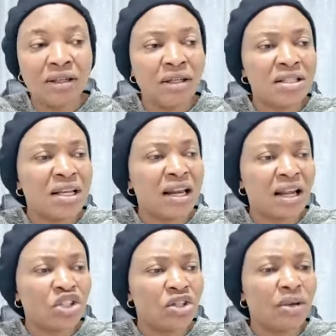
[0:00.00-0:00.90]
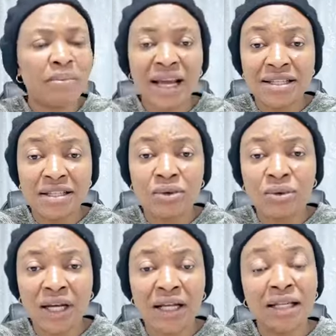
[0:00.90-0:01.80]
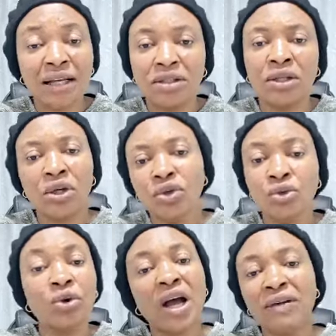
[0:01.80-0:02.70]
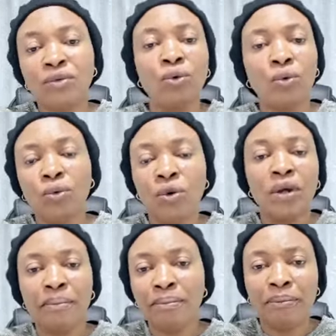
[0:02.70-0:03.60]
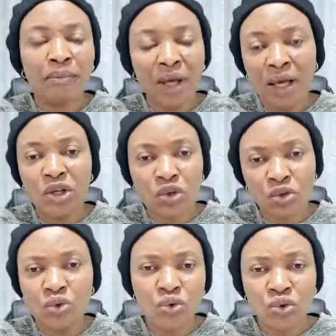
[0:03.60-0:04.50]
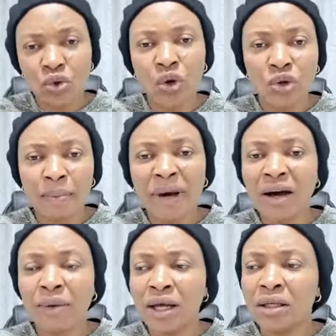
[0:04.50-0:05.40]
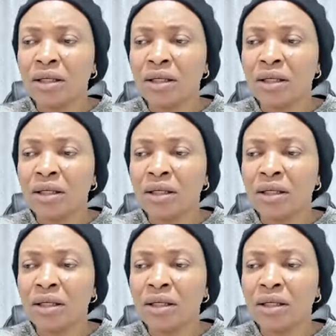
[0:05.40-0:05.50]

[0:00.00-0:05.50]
Is it electric bicycle now that you don't have to use all your power?